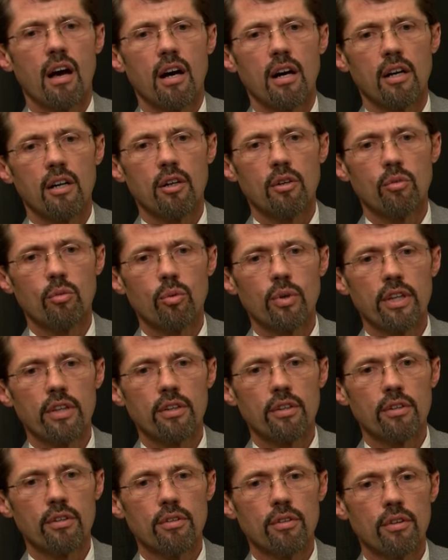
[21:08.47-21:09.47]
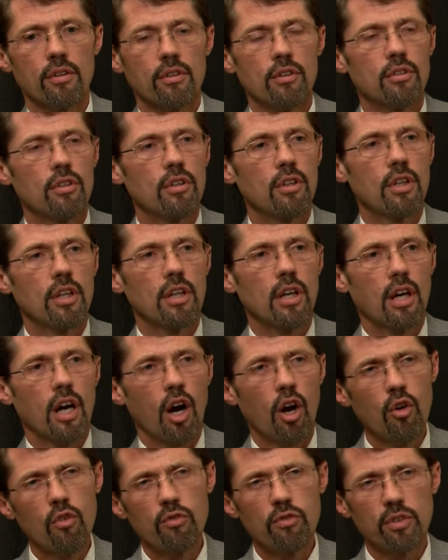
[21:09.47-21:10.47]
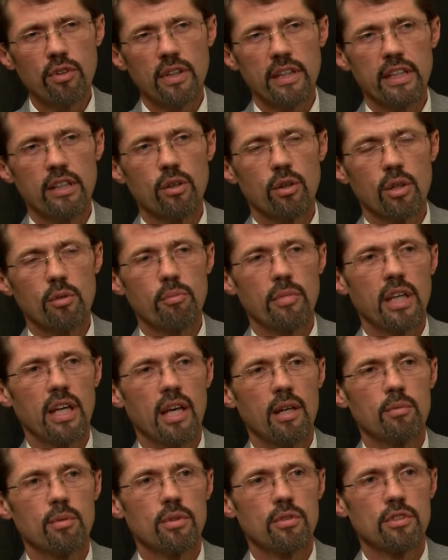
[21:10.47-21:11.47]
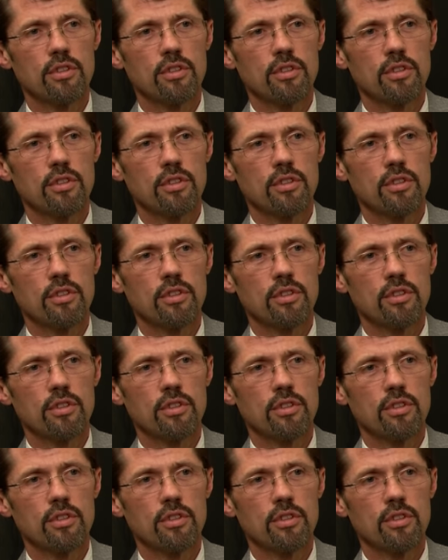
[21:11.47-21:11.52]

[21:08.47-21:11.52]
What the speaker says: We are hopefully going to be able